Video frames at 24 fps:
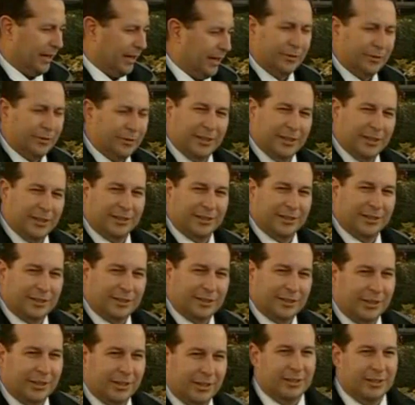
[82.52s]

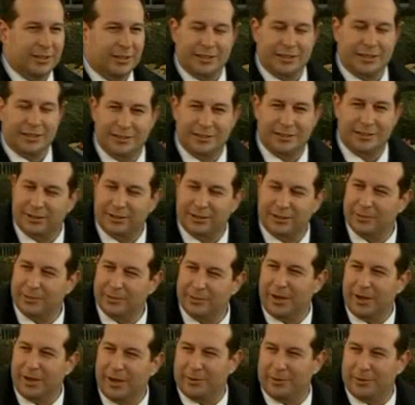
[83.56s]
It doesn't
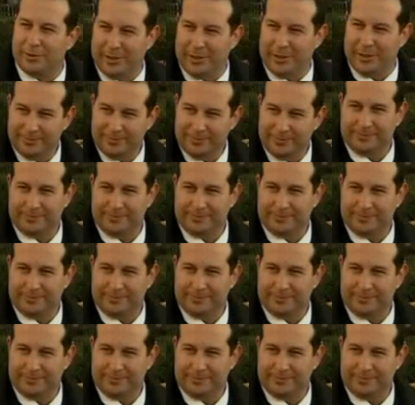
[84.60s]
necessarily bother me.